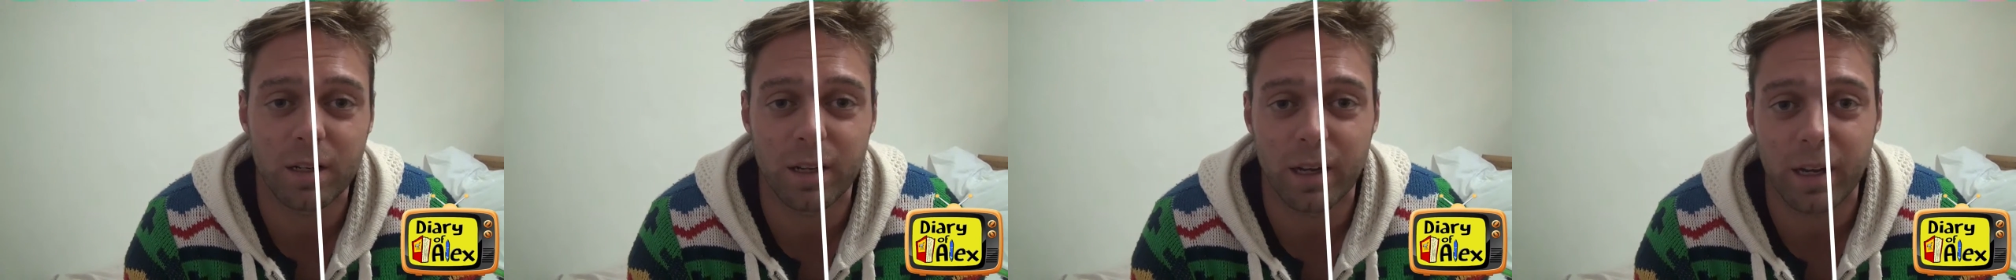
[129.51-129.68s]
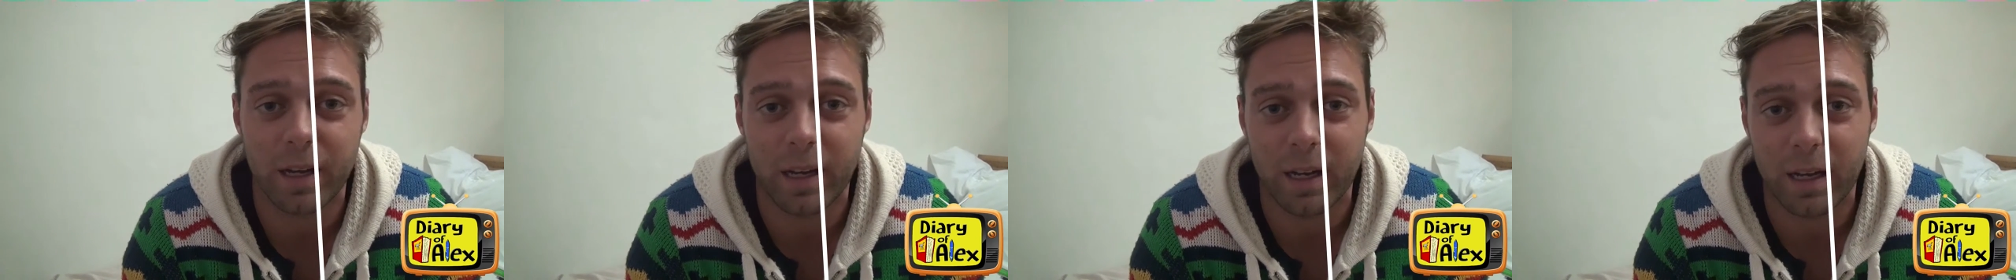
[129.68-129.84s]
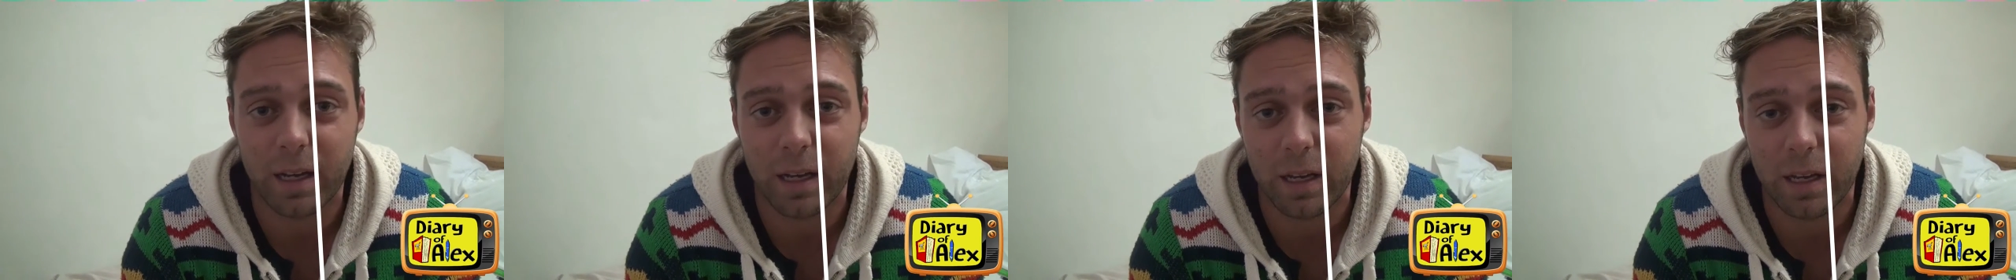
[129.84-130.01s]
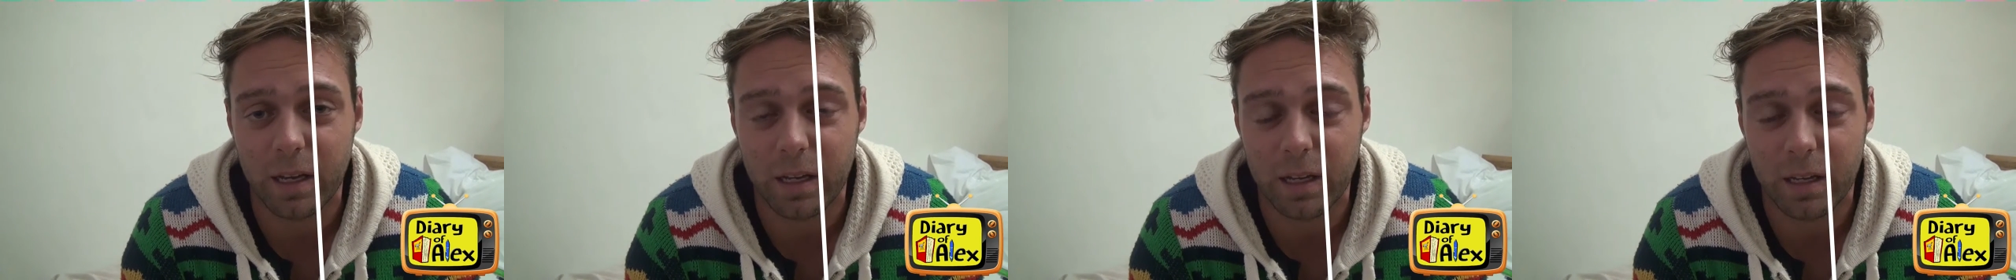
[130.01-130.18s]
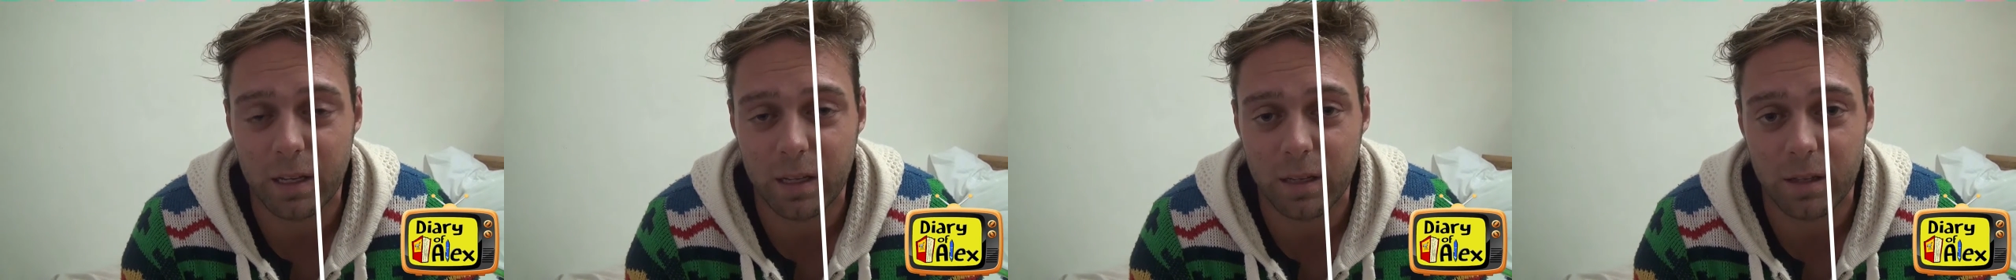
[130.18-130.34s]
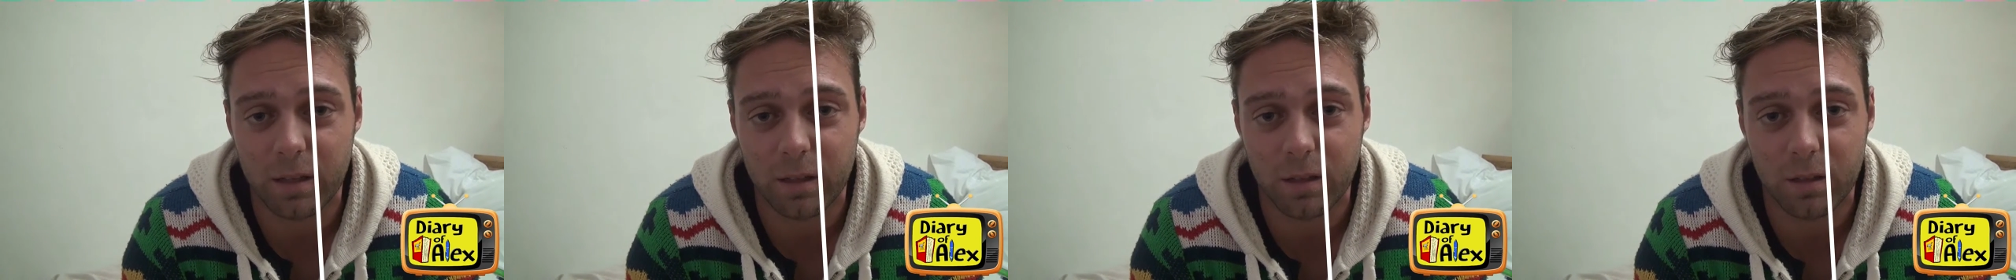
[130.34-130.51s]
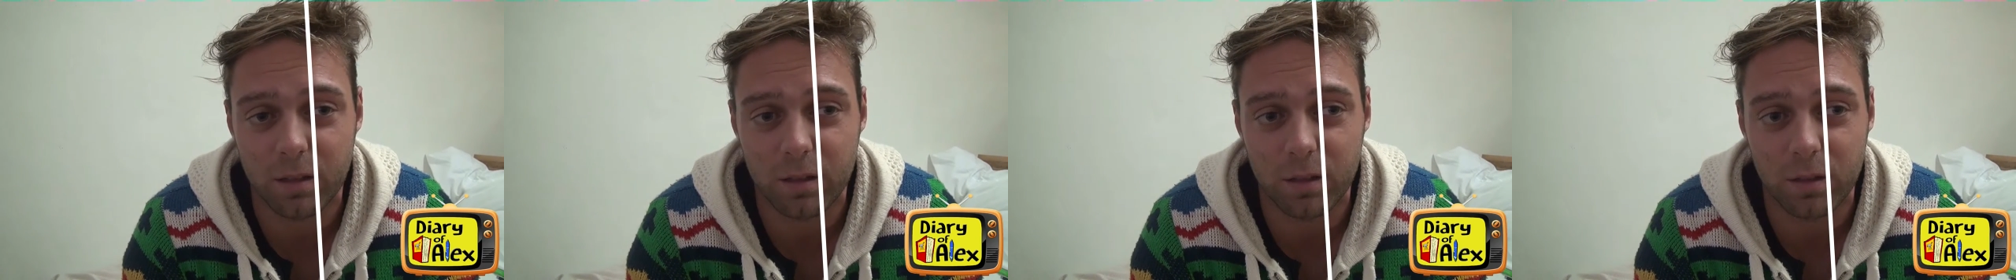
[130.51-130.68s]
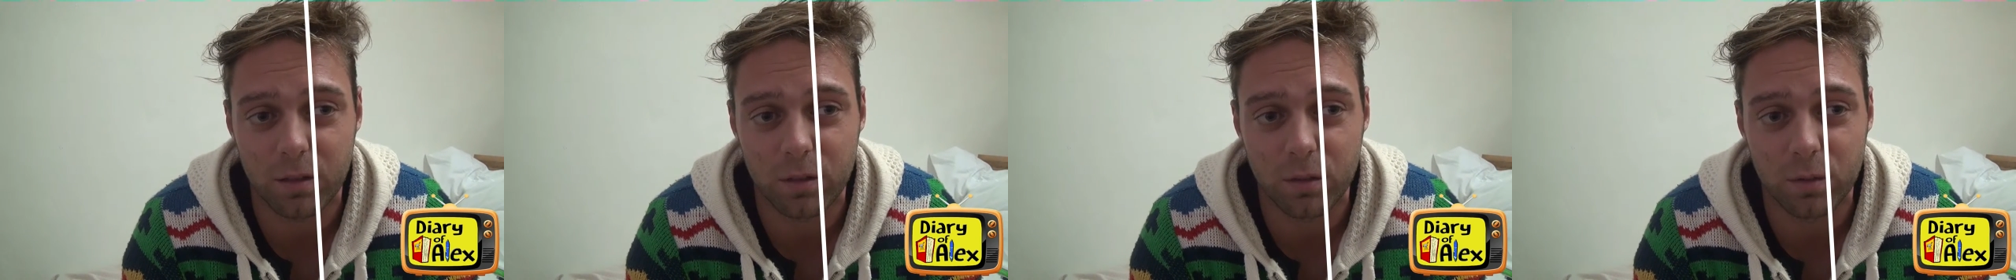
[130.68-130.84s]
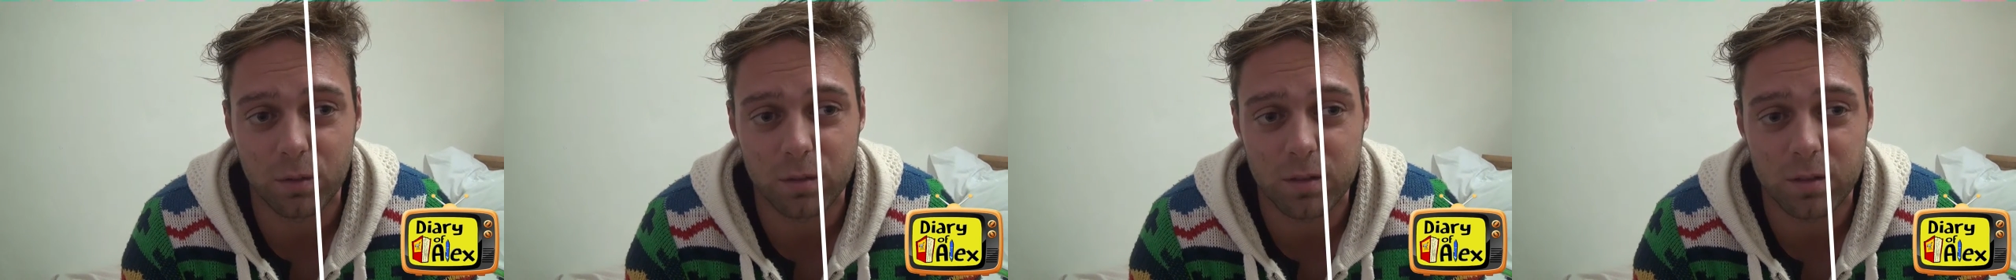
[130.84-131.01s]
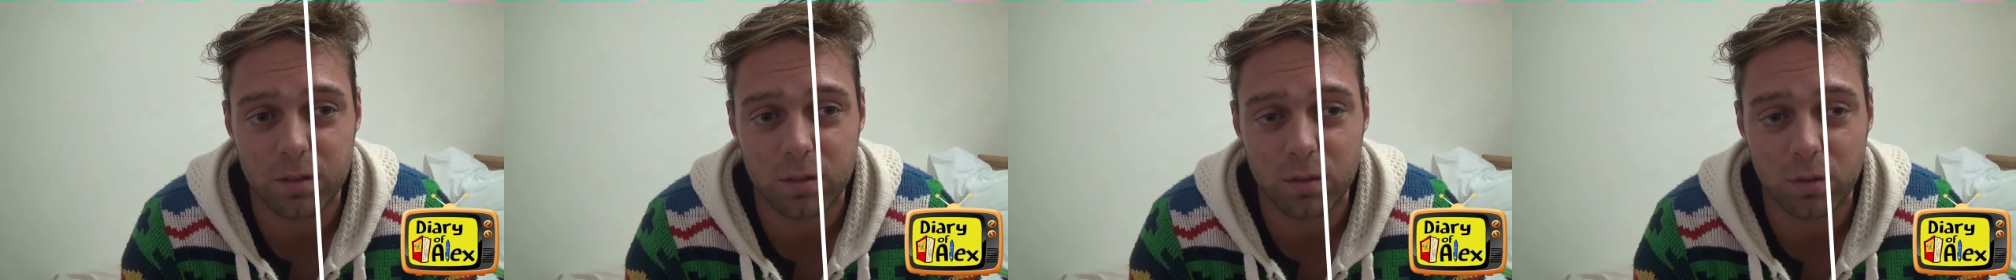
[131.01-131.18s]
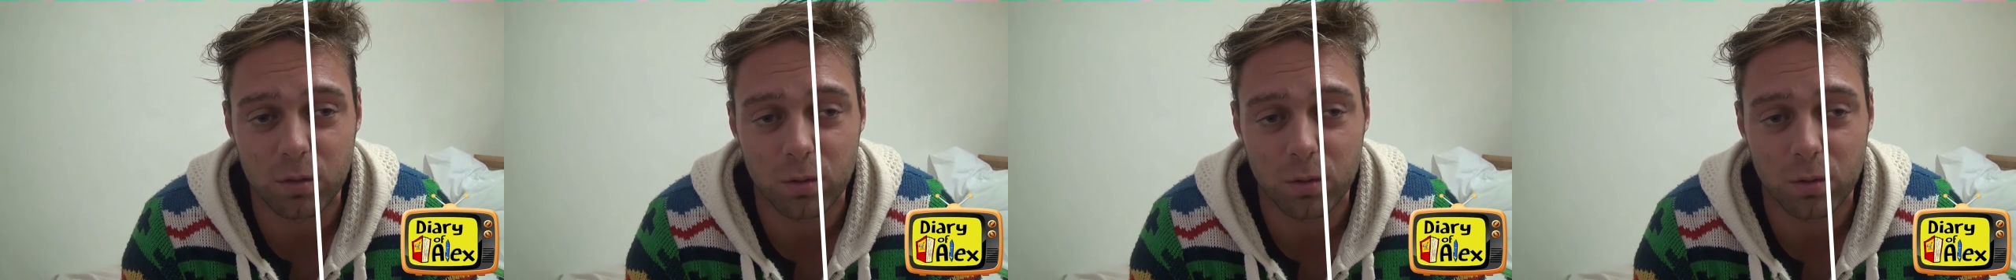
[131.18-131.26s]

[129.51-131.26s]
I used